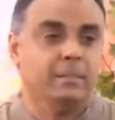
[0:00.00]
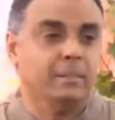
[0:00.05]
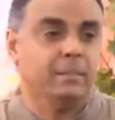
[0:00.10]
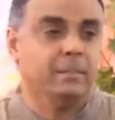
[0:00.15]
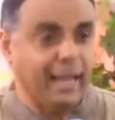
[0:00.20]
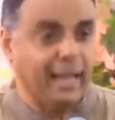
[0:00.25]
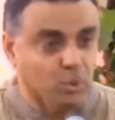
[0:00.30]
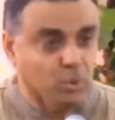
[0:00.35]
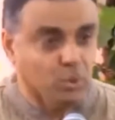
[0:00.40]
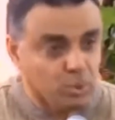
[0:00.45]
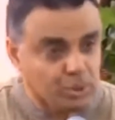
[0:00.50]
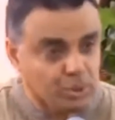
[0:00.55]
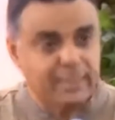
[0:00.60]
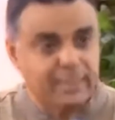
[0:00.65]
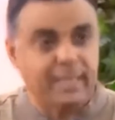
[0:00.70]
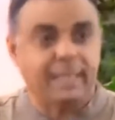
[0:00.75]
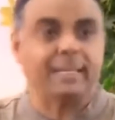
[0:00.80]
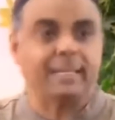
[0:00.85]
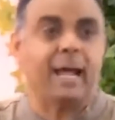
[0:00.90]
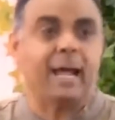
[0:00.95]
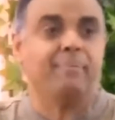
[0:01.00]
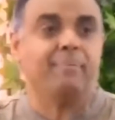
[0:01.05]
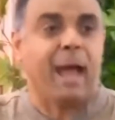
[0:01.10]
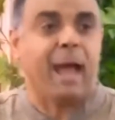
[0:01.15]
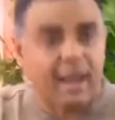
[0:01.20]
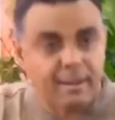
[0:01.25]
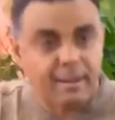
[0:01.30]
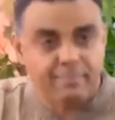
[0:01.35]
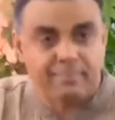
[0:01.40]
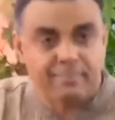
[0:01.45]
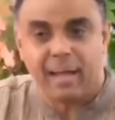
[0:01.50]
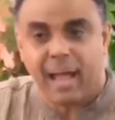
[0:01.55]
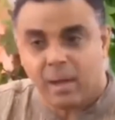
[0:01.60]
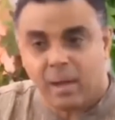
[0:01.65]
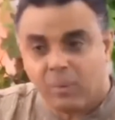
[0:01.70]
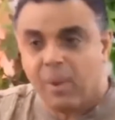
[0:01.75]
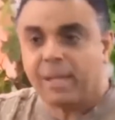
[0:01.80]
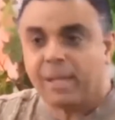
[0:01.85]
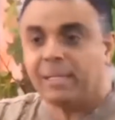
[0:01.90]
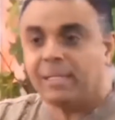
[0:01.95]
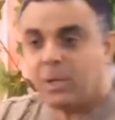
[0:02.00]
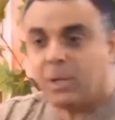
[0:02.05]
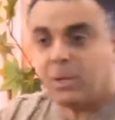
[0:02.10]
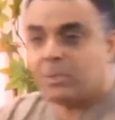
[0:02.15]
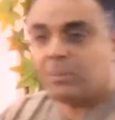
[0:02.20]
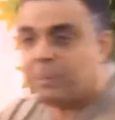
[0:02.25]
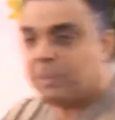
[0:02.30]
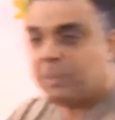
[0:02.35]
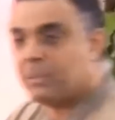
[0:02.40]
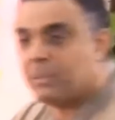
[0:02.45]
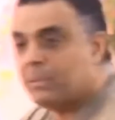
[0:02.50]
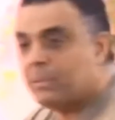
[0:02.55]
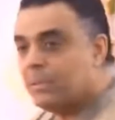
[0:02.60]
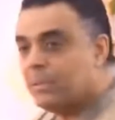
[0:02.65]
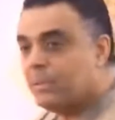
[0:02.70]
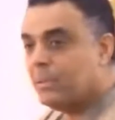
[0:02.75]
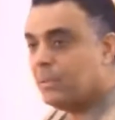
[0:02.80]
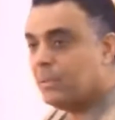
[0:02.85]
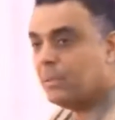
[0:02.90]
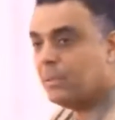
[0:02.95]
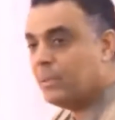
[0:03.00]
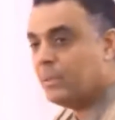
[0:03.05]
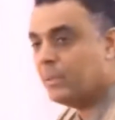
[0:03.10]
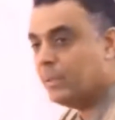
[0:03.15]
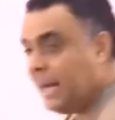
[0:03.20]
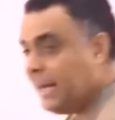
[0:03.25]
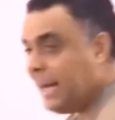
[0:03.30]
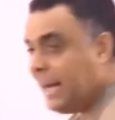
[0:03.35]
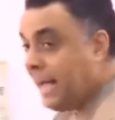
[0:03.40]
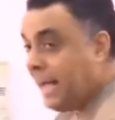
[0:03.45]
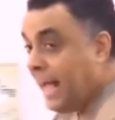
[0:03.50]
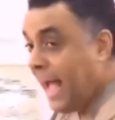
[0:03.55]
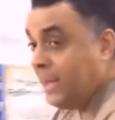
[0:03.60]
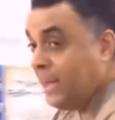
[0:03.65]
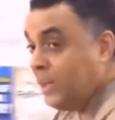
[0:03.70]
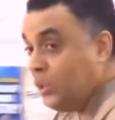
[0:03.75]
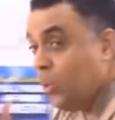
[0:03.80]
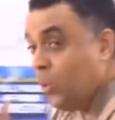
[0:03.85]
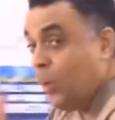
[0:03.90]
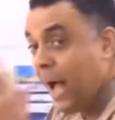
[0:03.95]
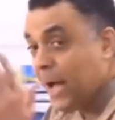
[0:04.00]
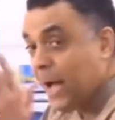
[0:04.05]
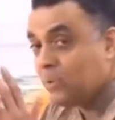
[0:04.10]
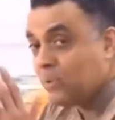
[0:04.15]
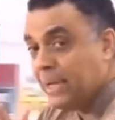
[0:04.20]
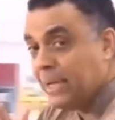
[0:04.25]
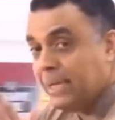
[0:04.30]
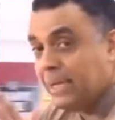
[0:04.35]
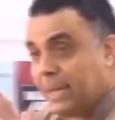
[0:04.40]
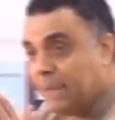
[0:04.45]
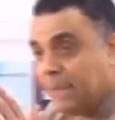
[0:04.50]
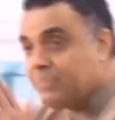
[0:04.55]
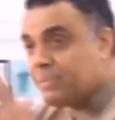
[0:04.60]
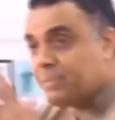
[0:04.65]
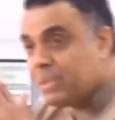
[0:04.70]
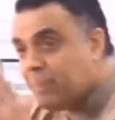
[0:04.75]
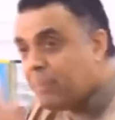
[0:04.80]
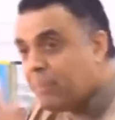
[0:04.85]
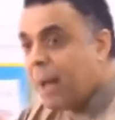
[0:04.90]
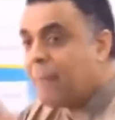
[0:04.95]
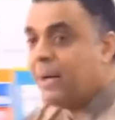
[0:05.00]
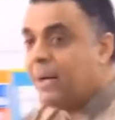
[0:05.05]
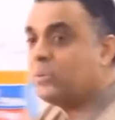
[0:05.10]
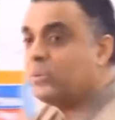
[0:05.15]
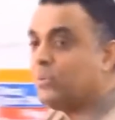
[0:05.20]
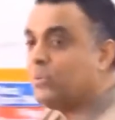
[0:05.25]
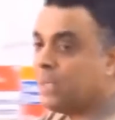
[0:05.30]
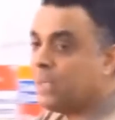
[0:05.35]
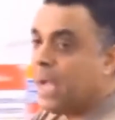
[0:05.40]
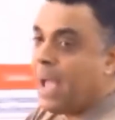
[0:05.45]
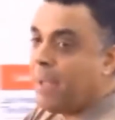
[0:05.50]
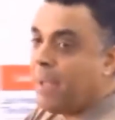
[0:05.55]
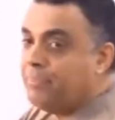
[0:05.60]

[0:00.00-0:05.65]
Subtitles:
And you see that I work in the hospital. And I do actually give some amount of time.